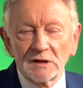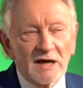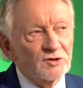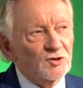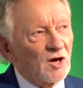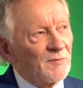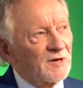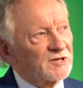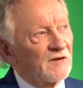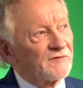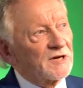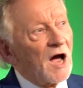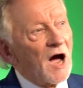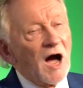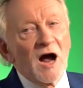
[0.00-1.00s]
I saw myself
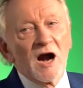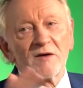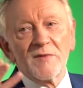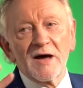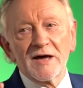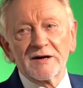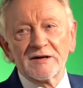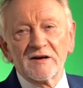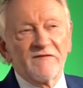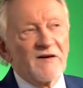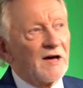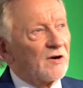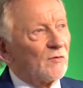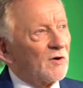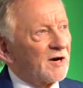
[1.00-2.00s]
as our man at
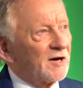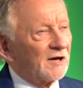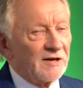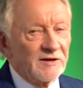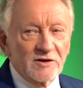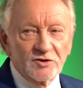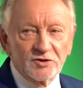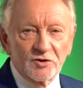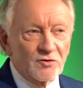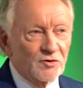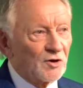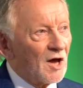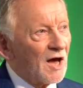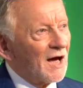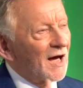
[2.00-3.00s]
Havana wearing a linen suit
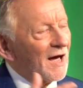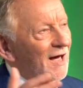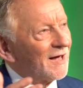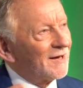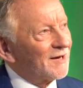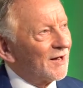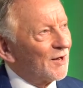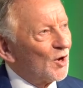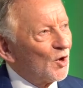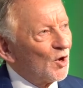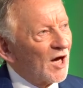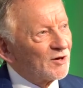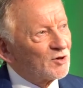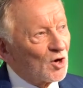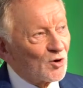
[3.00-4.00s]
and, uh,
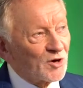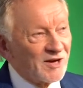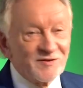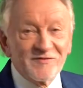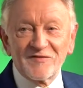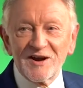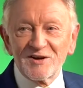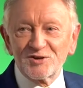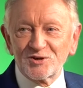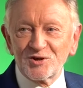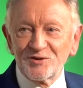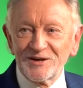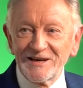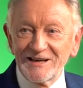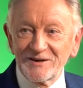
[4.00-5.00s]
and talking in French
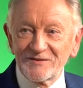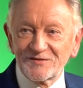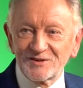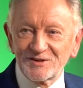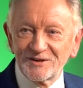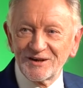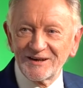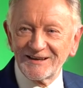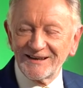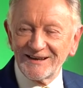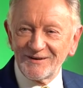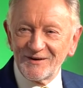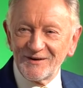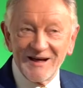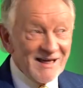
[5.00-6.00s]
to the natives. You
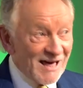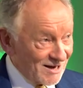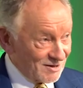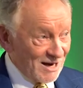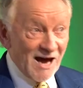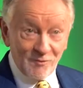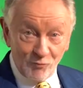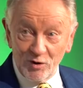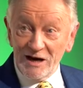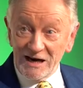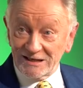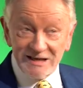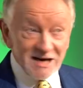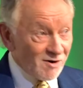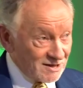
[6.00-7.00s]
know, I
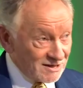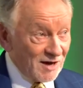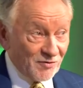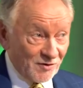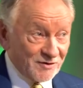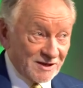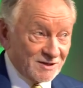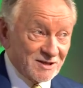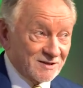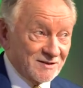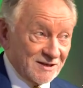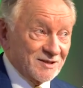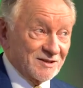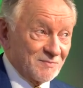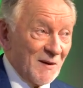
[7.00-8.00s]
really seriously, I thought this is
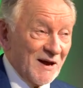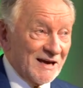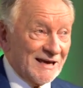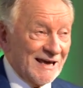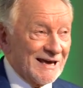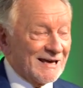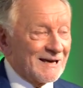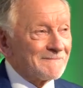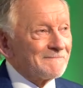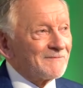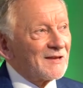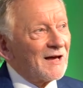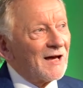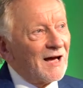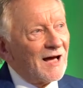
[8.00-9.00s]
this is my gig,
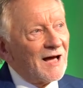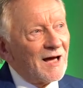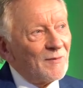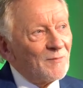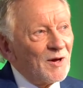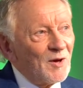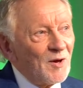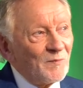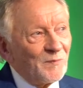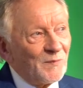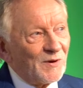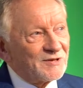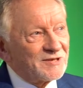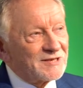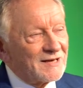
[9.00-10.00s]
um,
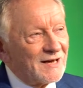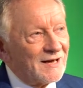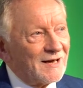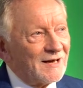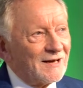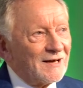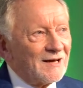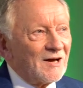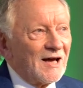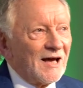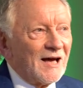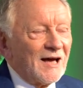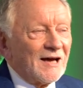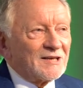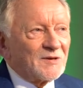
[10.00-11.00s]
but uh,
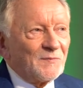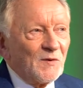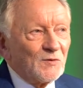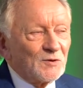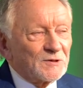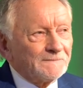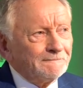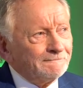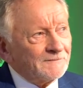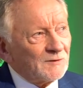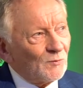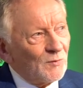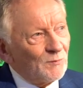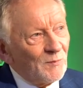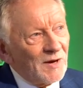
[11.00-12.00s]
I suppose
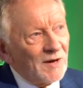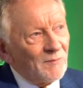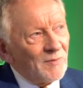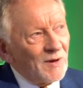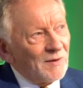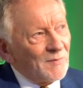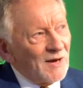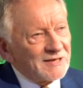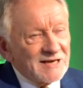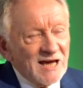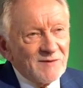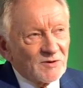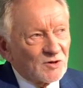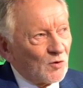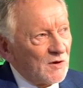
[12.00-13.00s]
my, my, my,
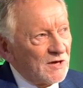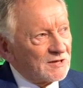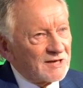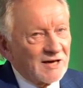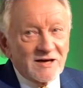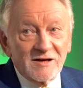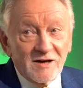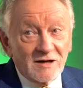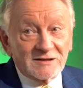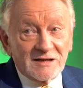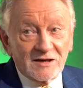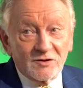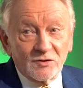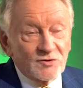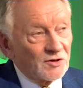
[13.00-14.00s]
time at Queens kind of knocked
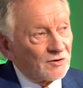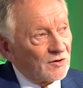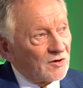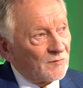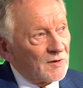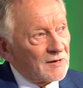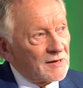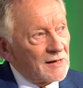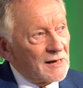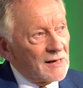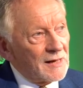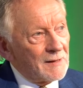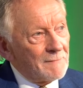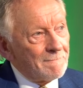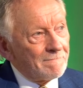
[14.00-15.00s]
that notion out of me.
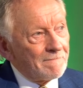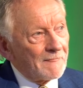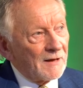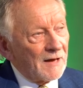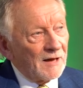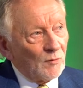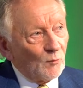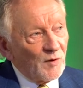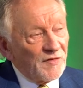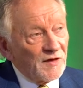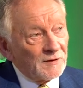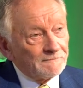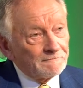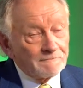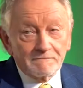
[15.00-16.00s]
Um, I, within...
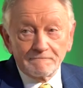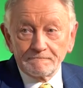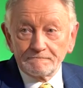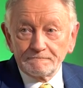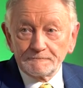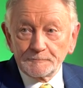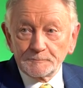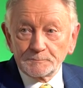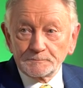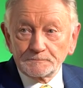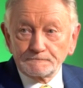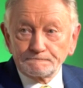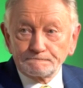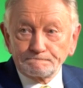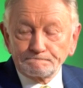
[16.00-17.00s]
Before you went to Queens,
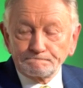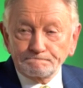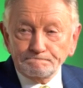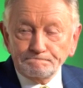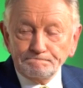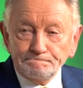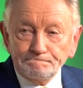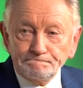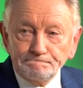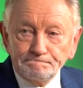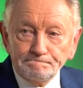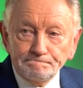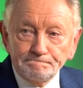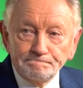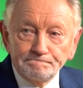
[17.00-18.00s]
though, did I
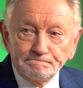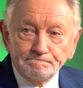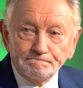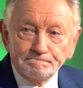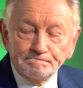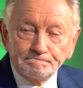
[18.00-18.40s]
not read somewhere